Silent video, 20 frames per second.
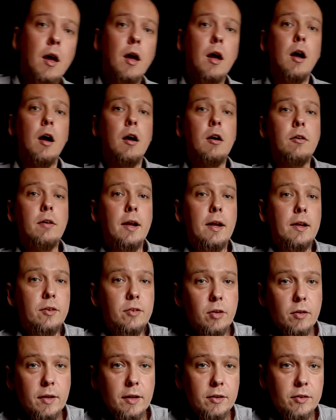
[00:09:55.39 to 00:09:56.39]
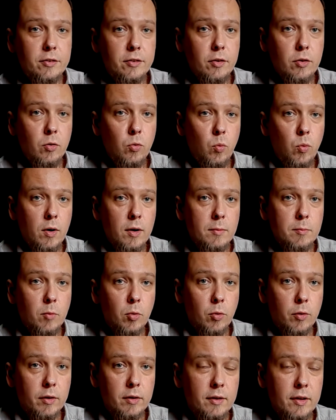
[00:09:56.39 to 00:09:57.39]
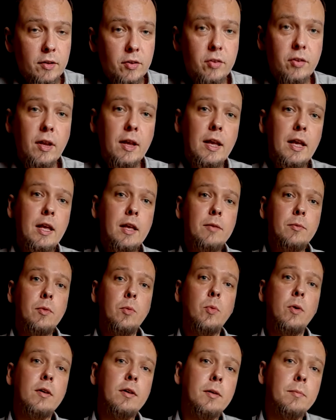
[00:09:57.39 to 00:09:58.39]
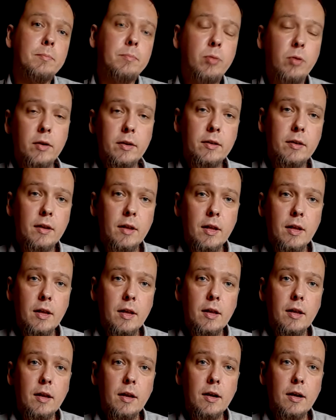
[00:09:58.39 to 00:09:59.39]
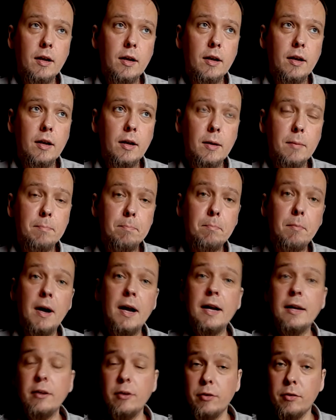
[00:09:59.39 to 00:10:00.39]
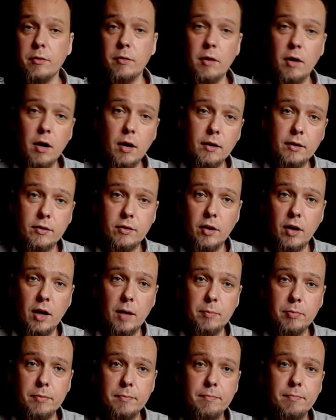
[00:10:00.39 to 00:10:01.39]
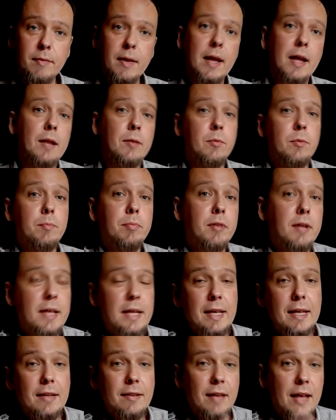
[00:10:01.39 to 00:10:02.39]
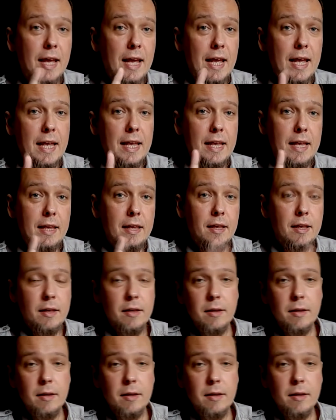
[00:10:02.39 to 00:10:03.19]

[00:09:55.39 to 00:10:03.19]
All right, so let's do one more. Let's say we want to put minor on top, and we're playing in the A